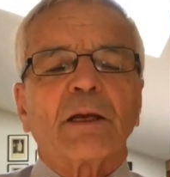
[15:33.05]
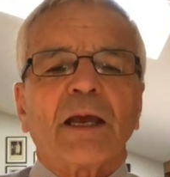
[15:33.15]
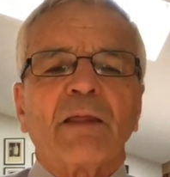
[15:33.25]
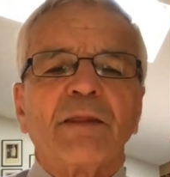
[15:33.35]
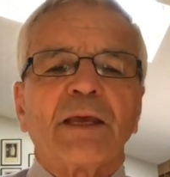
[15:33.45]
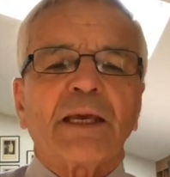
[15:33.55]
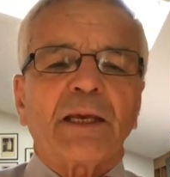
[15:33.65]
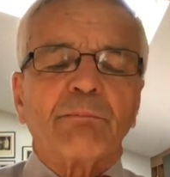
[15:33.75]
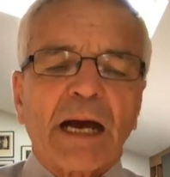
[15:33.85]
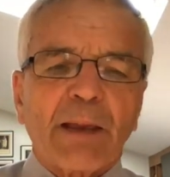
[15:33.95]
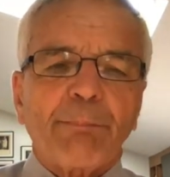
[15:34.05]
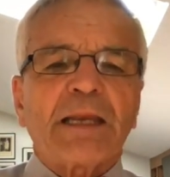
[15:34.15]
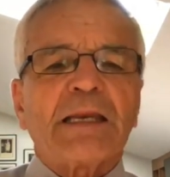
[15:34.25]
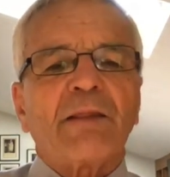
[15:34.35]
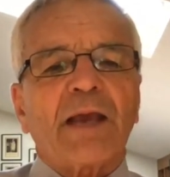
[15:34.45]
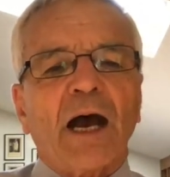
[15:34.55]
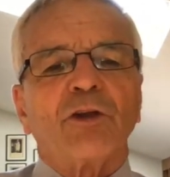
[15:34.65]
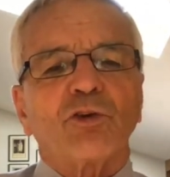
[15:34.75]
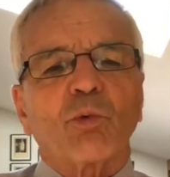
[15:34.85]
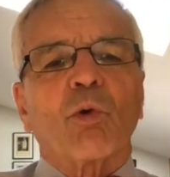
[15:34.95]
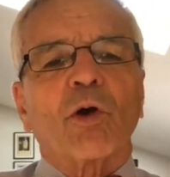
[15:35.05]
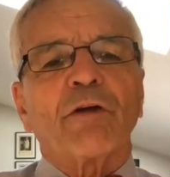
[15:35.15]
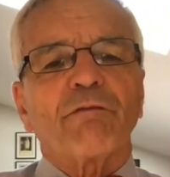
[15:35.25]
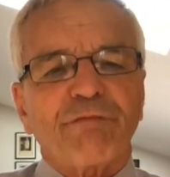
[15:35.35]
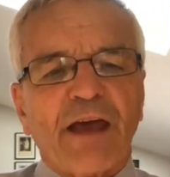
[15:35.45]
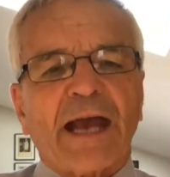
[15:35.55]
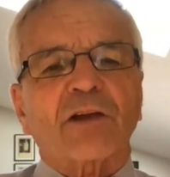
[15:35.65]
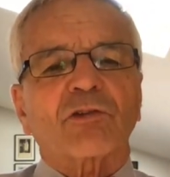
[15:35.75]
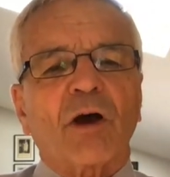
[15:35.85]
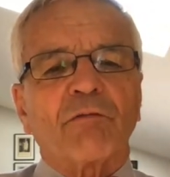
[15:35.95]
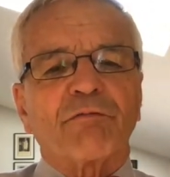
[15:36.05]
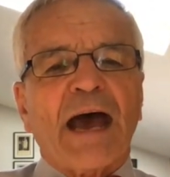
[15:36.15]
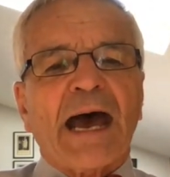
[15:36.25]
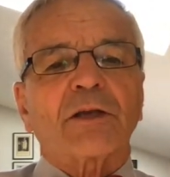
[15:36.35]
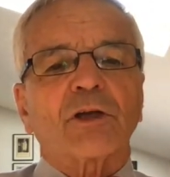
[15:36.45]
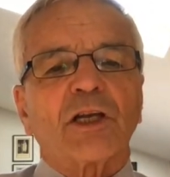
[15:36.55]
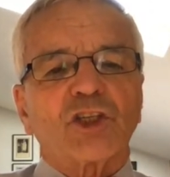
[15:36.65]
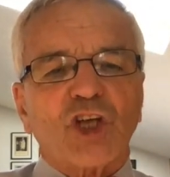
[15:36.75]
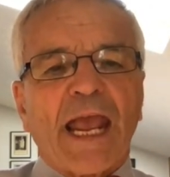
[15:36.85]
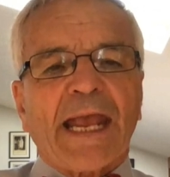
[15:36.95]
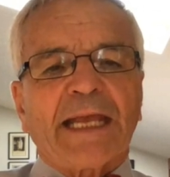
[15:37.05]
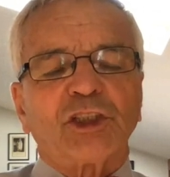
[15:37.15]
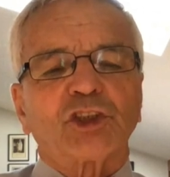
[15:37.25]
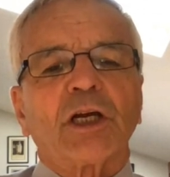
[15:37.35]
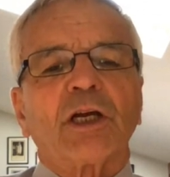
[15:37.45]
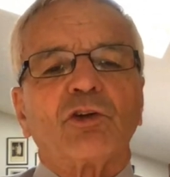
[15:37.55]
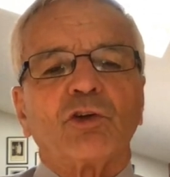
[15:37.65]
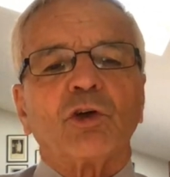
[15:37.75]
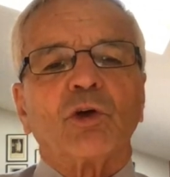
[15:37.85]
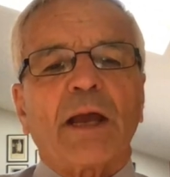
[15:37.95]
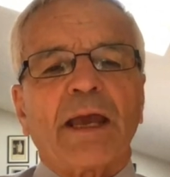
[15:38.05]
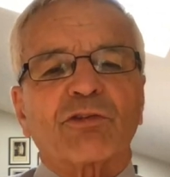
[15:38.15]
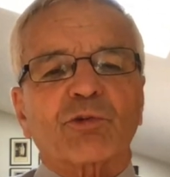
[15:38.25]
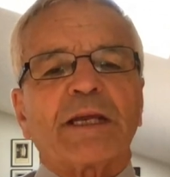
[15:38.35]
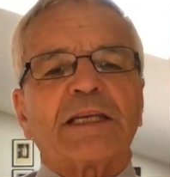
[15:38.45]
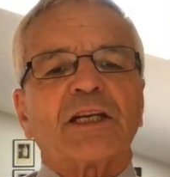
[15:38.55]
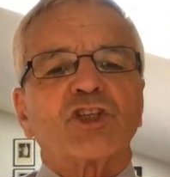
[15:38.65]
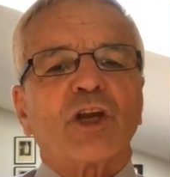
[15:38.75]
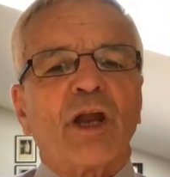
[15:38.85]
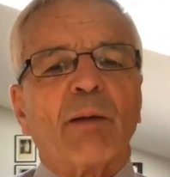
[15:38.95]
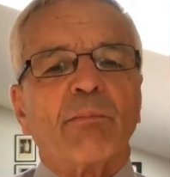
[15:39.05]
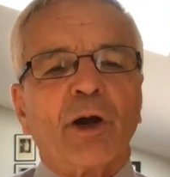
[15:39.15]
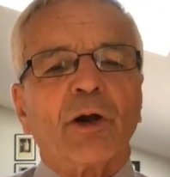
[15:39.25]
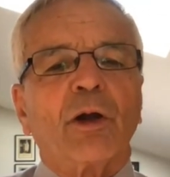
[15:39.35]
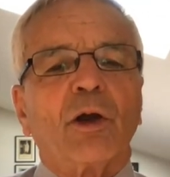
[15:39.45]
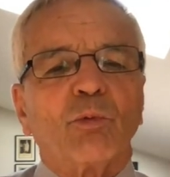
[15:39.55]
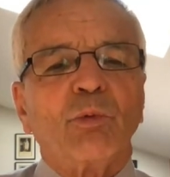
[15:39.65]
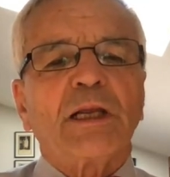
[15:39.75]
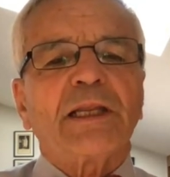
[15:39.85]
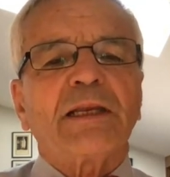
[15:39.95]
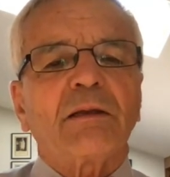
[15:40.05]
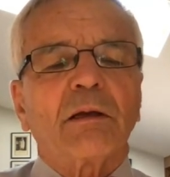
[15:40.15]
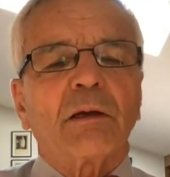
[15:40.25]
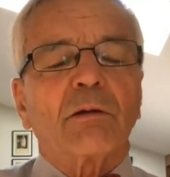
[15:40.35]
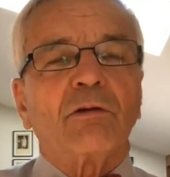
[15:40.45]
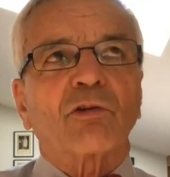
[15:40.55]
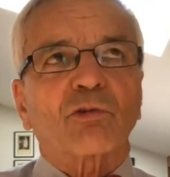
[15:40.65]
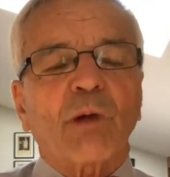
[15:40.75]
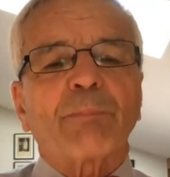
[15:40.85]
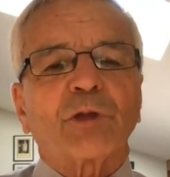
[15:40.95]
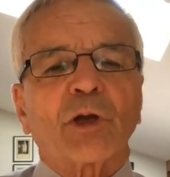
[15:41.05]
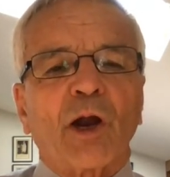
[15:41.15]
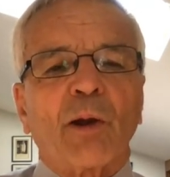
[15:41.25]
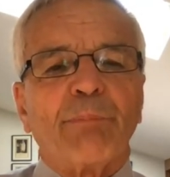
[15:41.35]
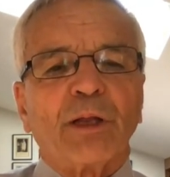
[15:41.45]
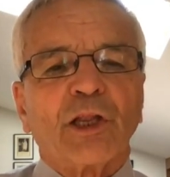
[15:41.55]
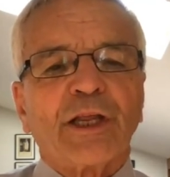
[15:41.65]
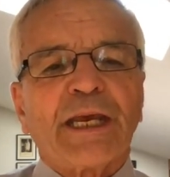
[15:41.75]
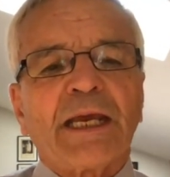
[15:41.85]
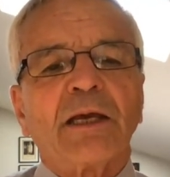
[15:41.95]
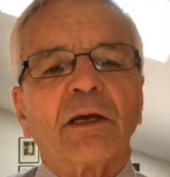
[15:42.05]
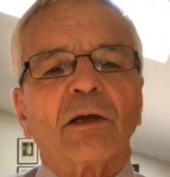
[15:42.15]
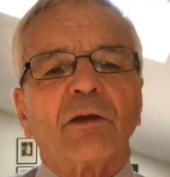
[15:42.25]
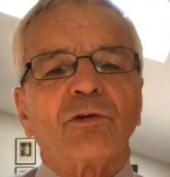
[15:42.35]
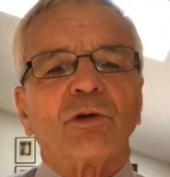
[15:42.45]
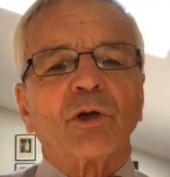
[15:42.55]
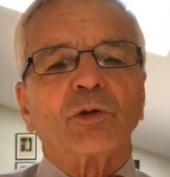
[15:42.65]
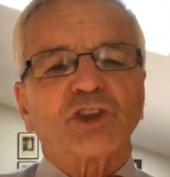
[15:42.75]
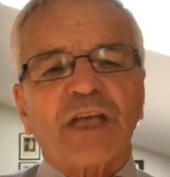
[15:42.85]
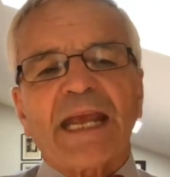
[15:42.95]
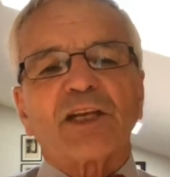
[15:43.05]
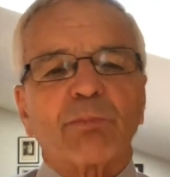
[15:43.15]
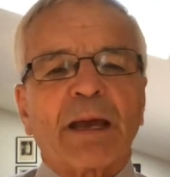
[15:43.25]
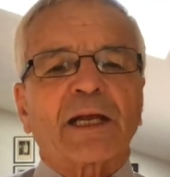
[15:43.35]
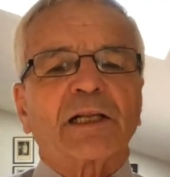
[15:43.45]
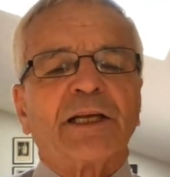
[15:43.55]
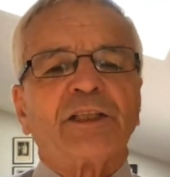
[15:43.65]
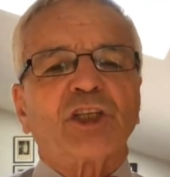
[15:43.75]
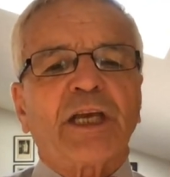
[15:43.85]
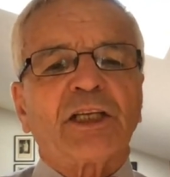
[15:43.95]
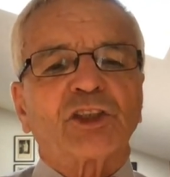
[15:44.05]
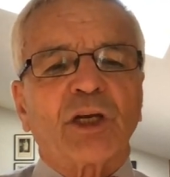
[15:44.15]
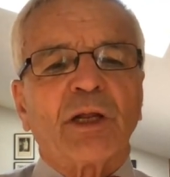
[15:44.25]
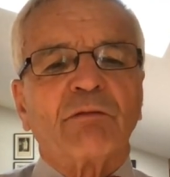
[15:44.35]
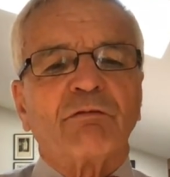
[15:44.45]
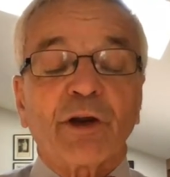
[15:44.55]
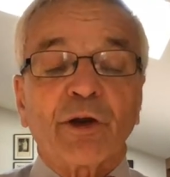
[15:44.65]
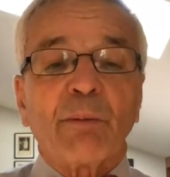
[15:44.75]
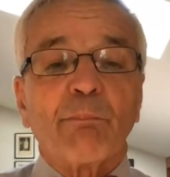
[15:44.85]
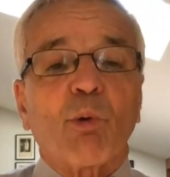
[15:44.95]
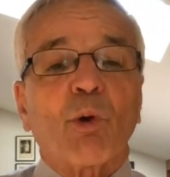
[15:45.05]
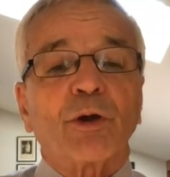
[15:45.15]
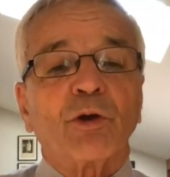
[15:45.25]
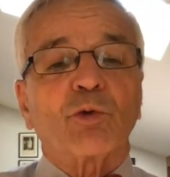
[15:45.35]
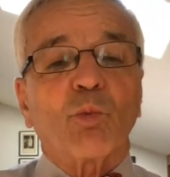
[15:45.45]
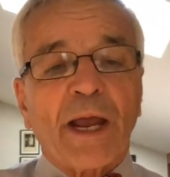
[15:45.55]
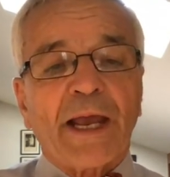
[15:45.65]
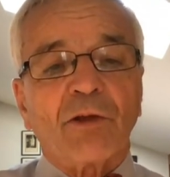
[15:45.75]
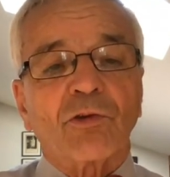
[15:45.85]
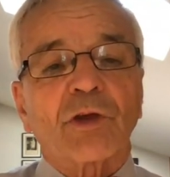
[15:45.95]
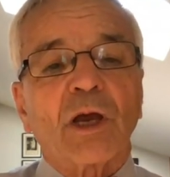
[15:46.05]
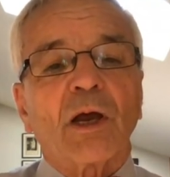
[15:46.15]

And in my opinion, the untoward effects of that change to a 3-digit number really disrupted our ability to change medical education in very important ways.